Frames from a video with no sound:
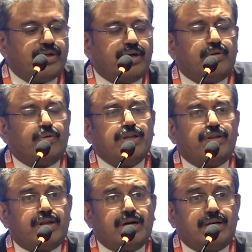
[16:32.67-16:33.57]

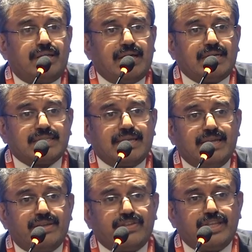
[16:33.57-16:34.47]
One last
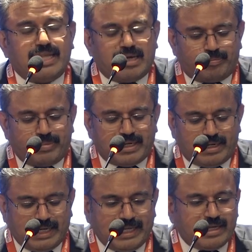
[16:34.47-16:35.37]
case in the upper
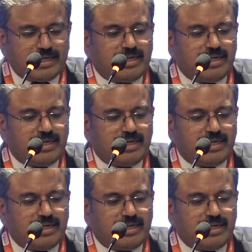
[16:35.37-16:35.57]
neck,